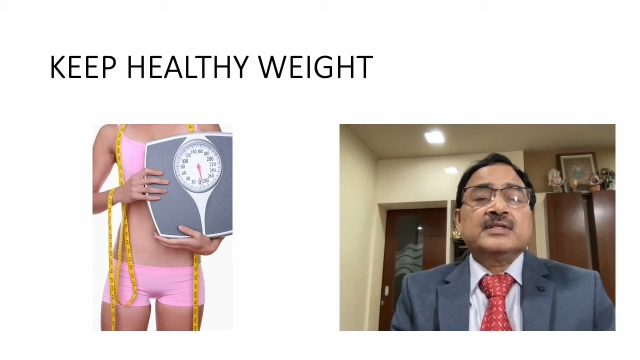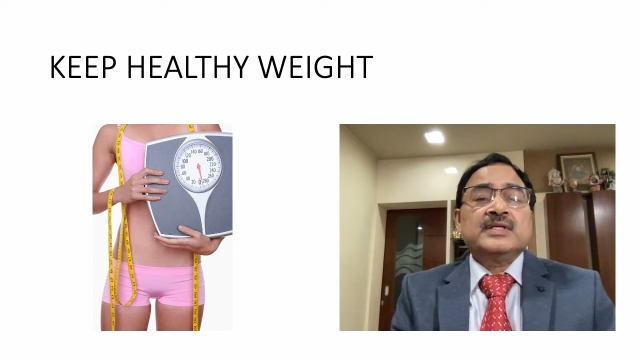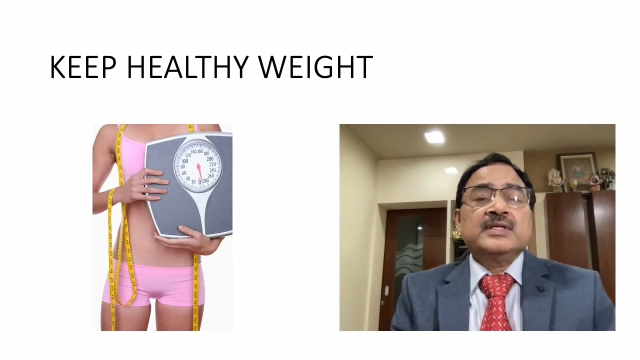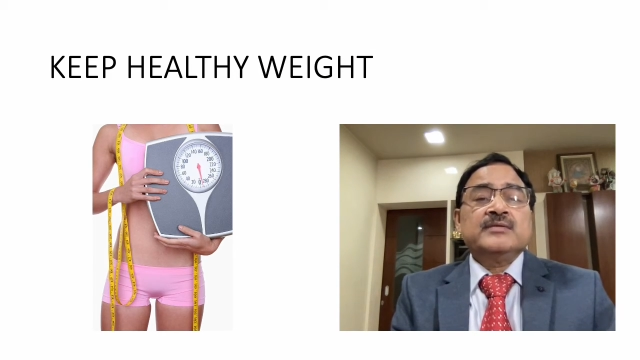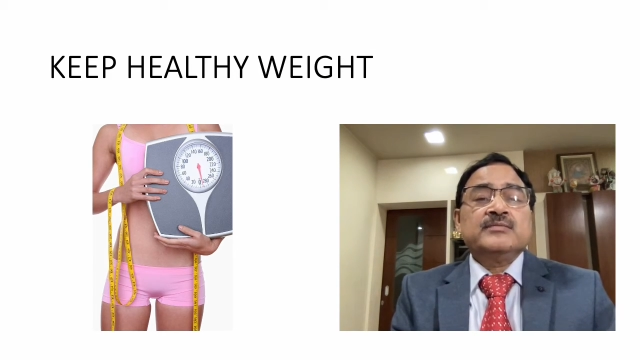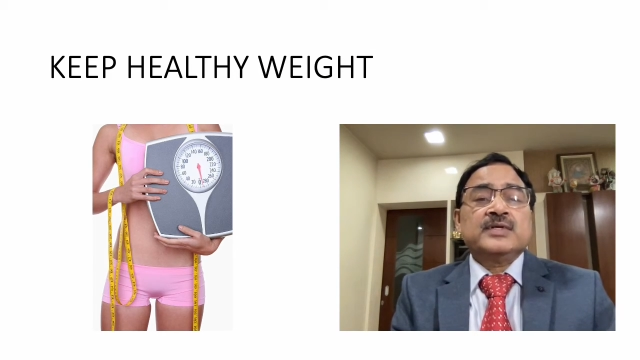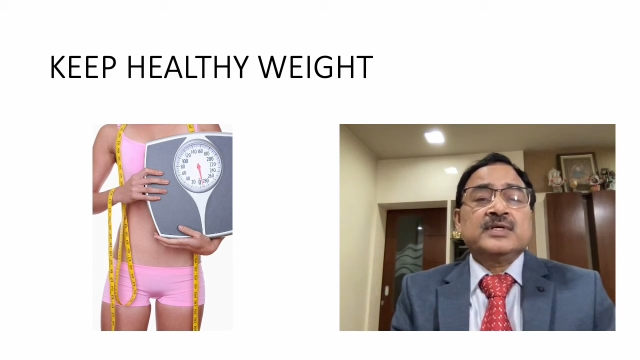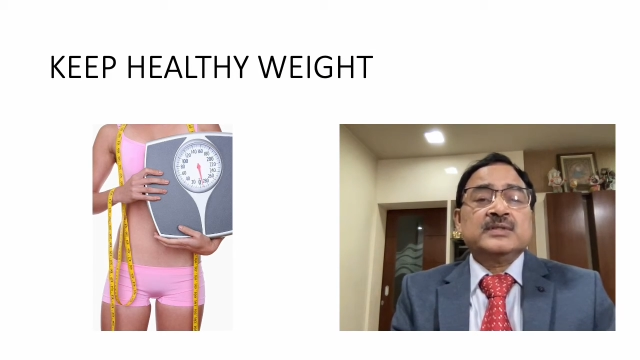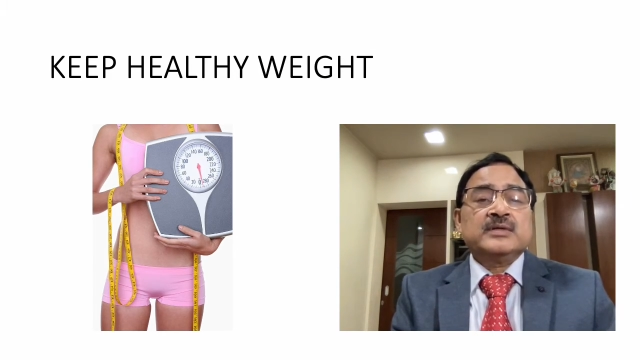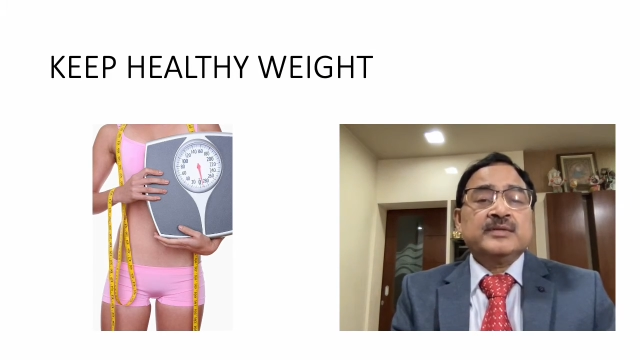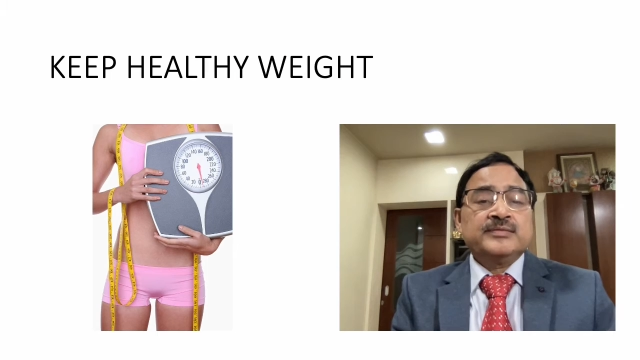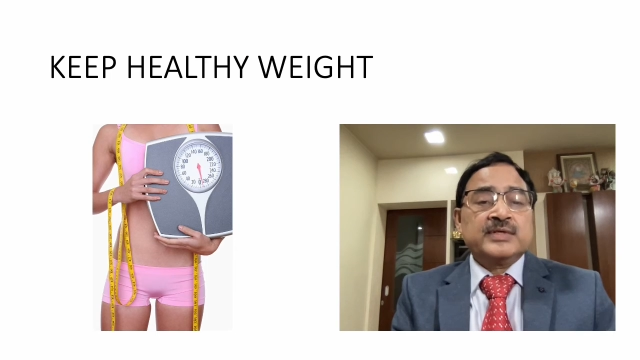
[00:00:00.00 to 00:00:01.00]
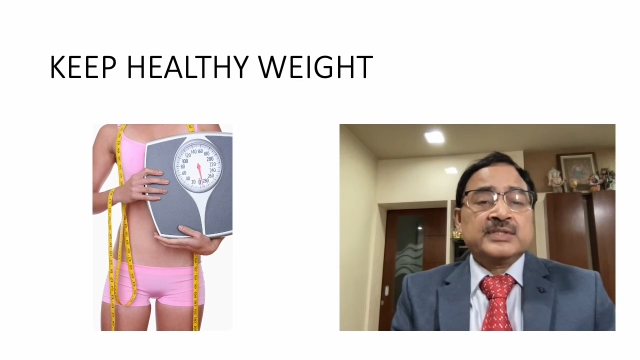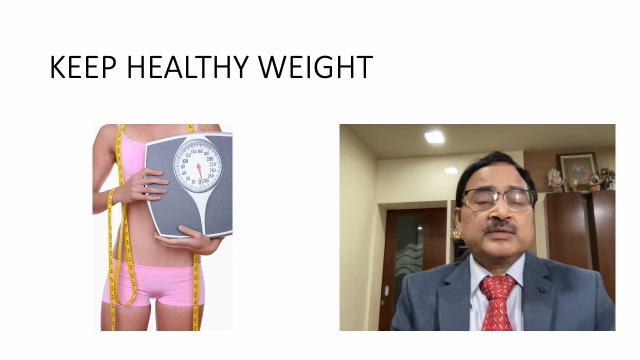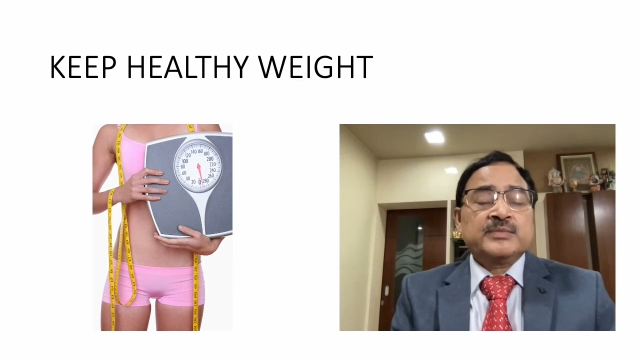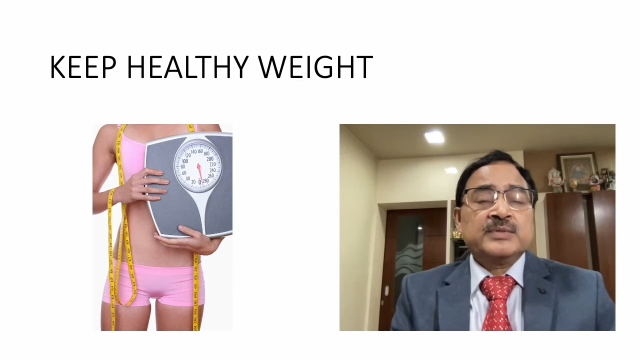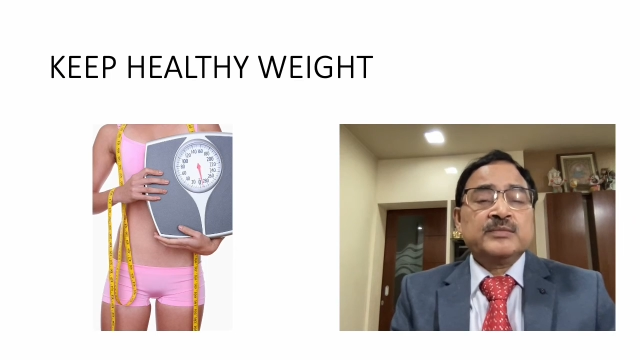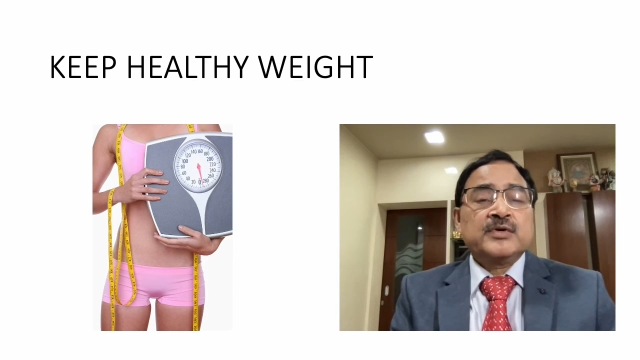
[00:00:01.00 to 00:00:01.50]
if you are
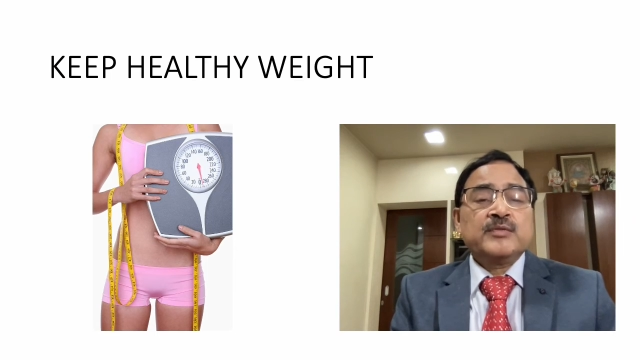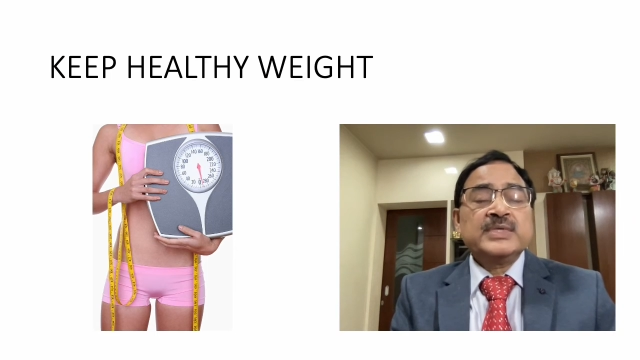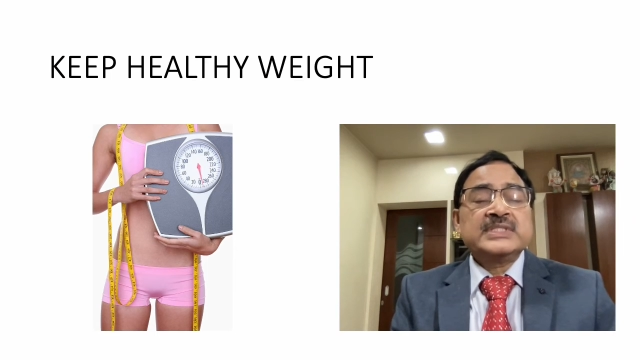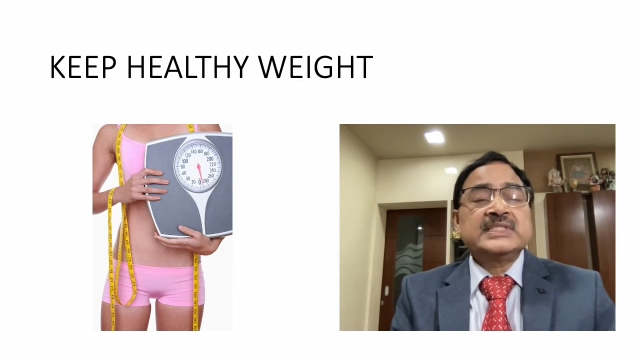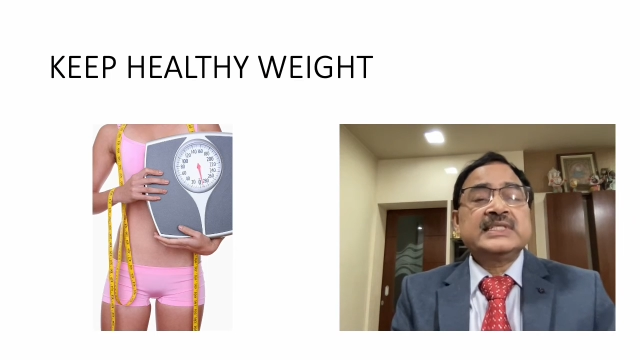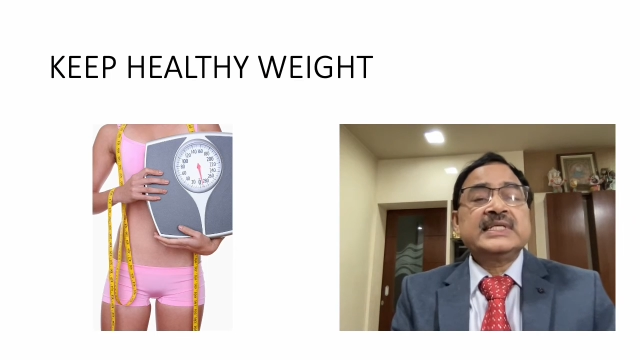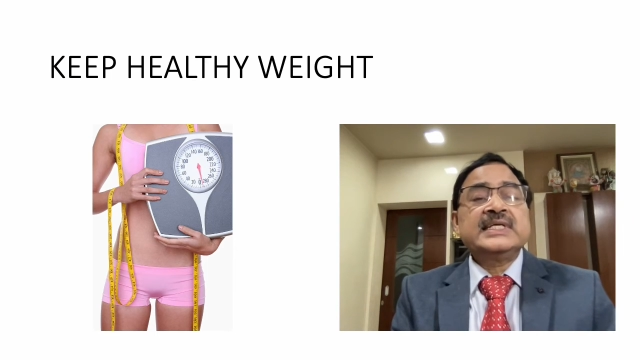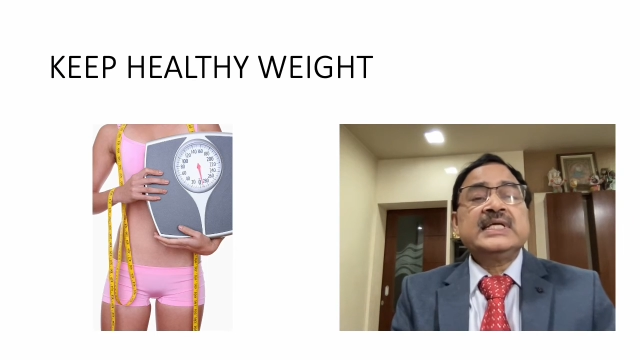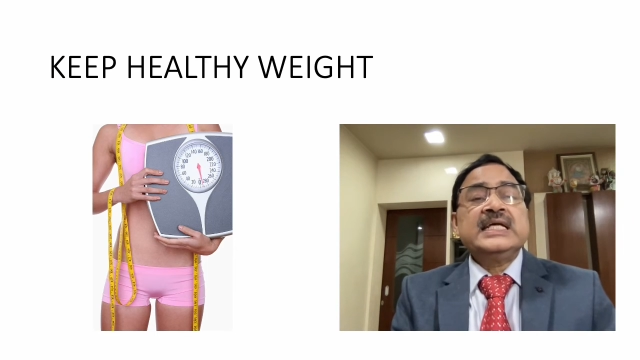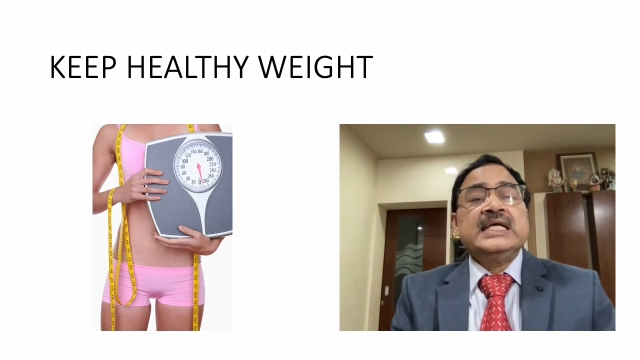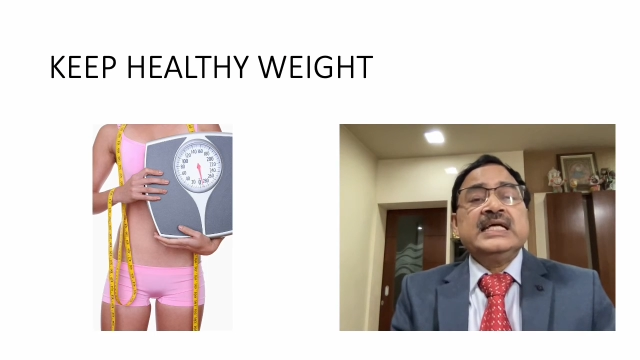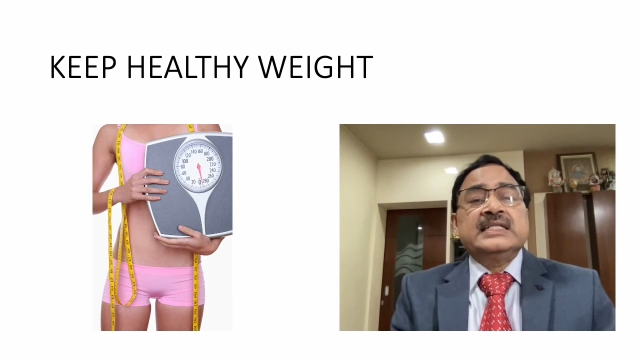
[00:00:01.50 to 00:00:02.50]
suffering from obesity,